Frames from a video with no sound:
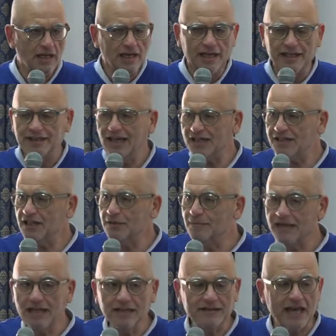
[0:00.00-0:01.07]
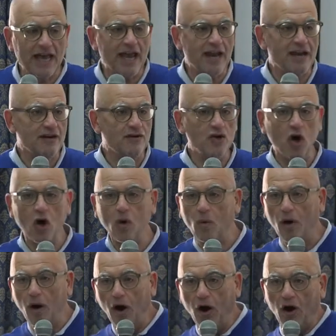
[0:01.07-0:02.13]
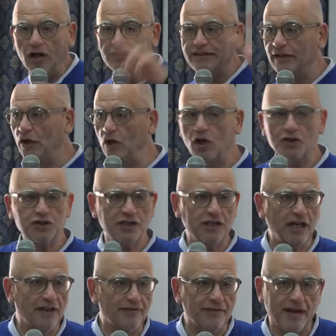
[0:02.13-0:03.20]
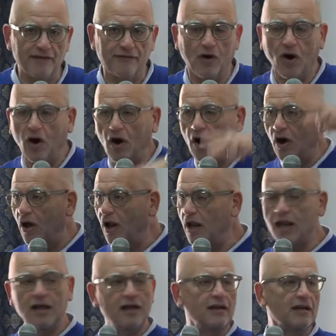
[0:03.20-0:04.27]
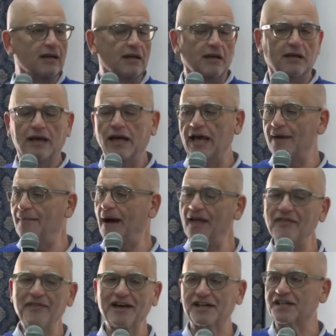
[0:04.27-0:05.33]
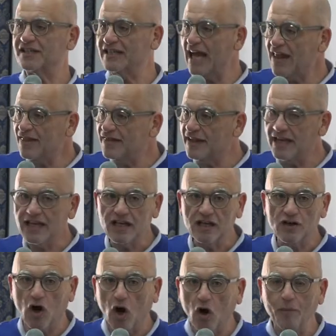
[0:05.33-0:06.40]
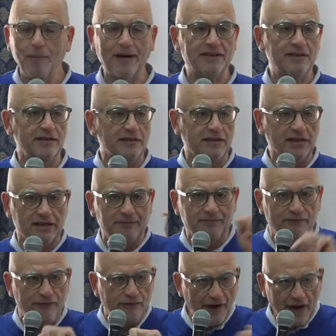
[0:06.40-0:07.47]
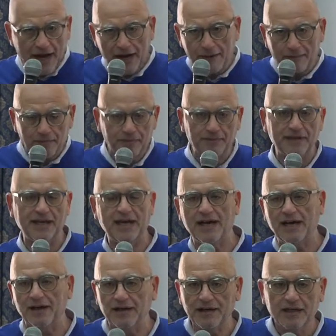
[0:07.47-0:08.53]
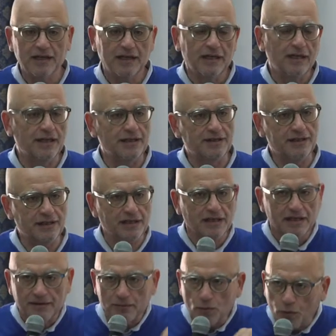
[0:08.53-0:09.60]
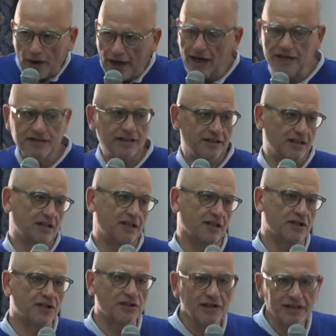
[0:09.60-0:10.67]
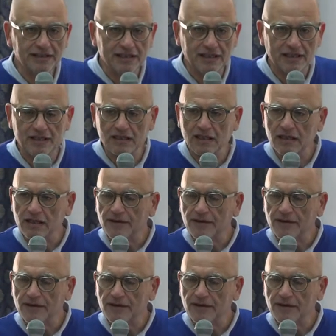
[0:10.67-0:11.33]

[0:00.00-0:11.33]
It doesn't mean they know all theology and have all understanding, no, but the verb there in the way that it is written,